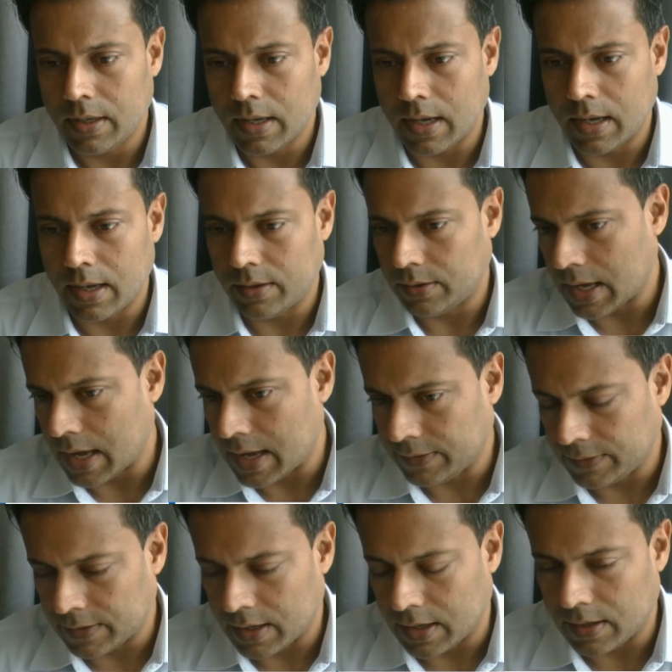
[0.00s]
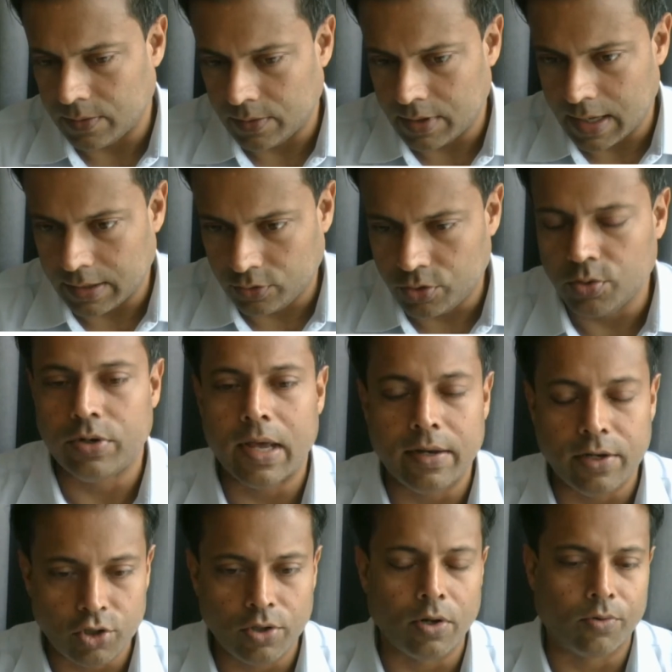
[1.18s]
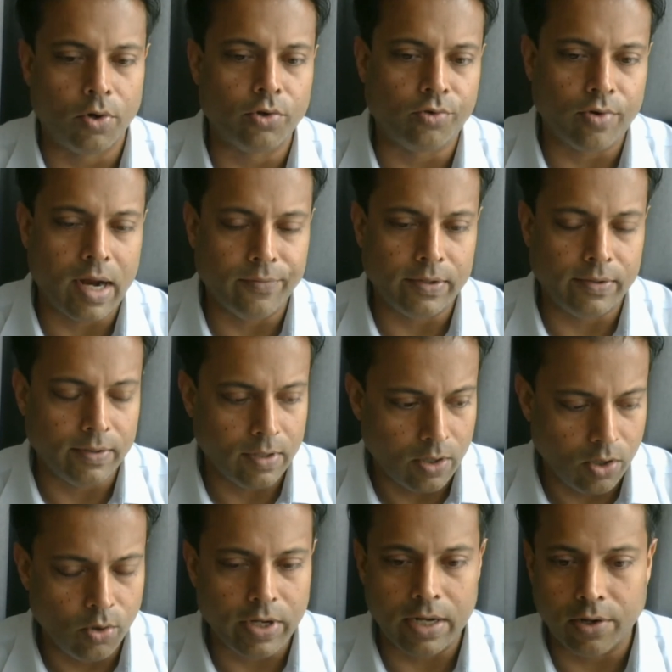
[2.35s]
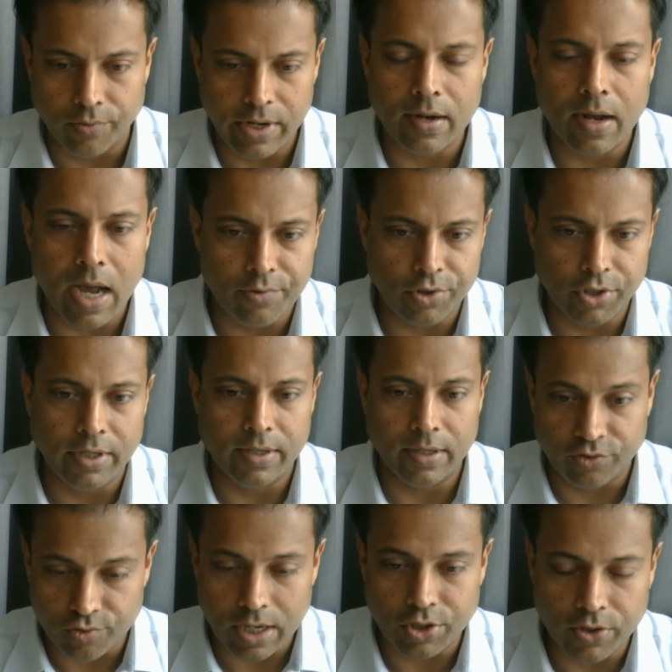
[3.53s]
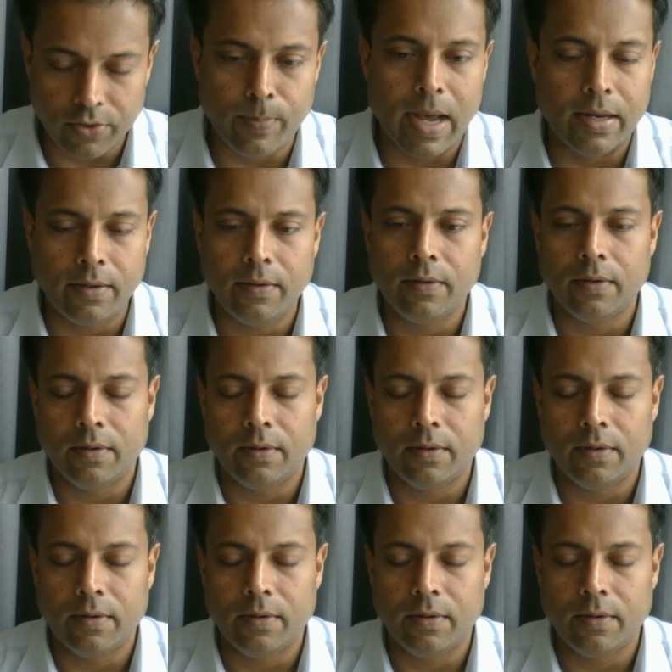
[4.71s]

uh, as uh, as two additional growth drivers, look at green hydrogen in a structured manner.